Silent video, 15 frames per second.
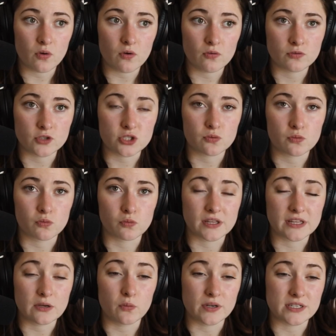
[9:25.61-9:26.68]
just
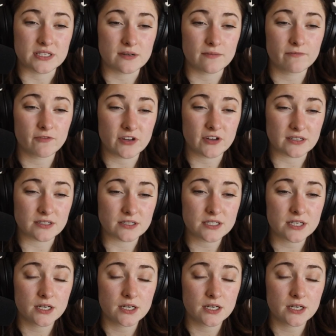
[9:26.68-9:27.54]
really wisdom-filled